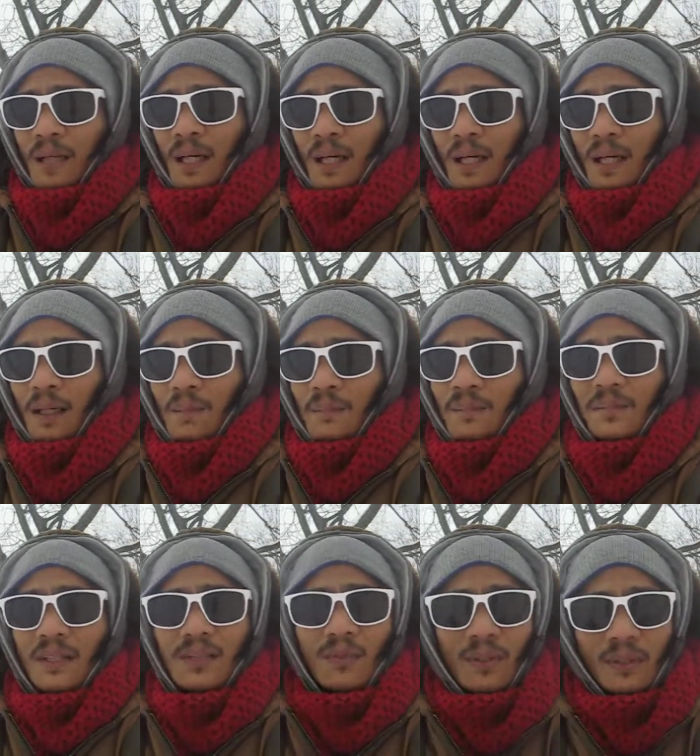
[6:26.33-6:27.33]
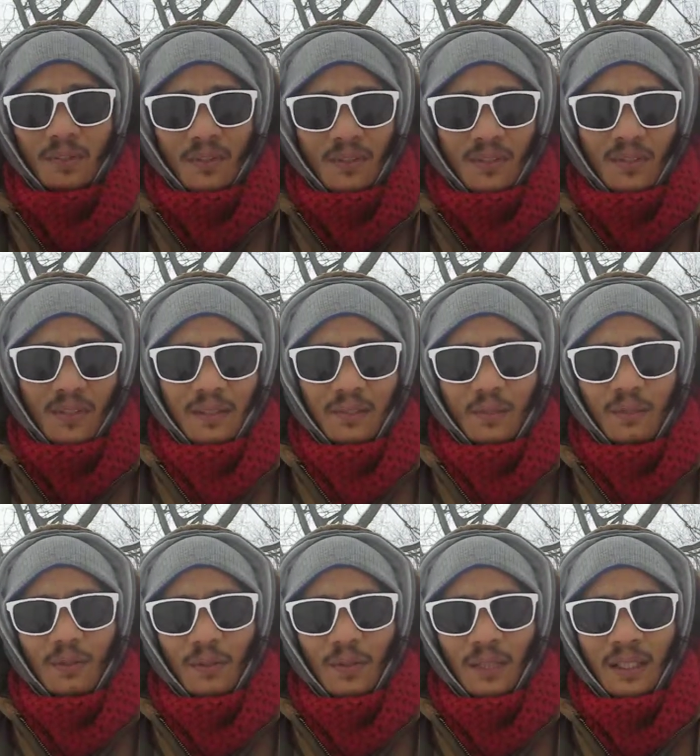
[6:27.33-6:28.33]
that's what I'm most grateful
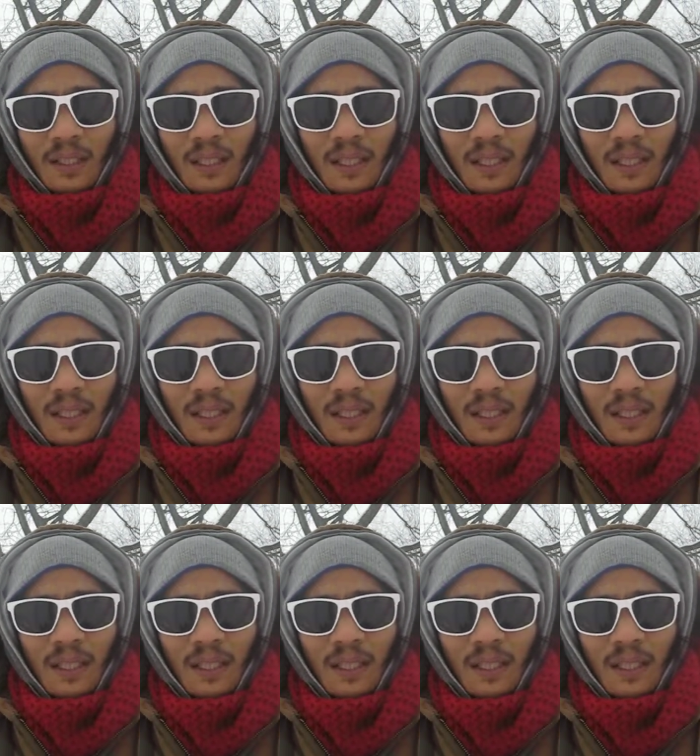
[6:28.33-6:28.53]
for,